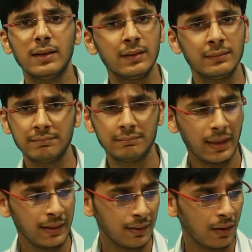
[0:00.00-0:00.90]
uh,
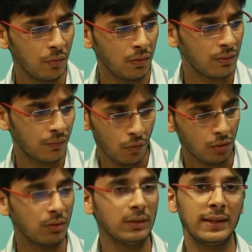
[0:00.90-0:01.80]
think about
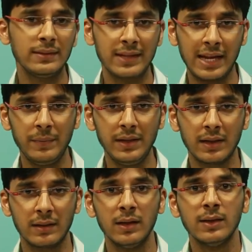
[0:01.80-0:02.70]
what all things can be
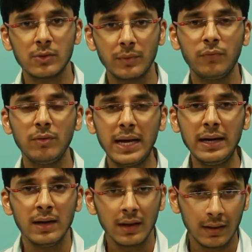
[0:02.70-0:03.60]
done. So, before
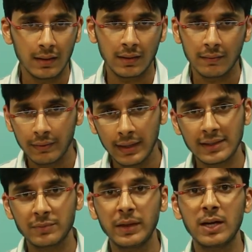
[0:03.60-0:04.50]
that uh, we will
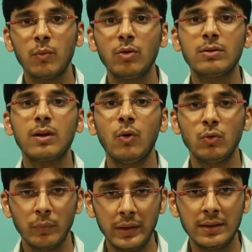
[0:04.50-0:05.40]
explain about how
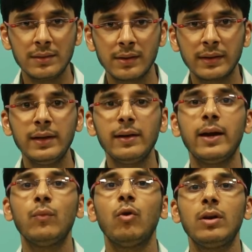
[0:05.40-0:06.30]
to build a circuit
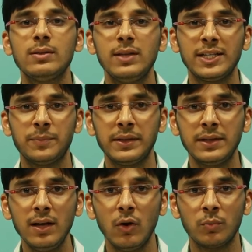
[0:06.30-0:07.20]
and what is the
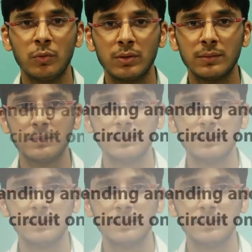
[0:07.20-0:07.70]
expected output.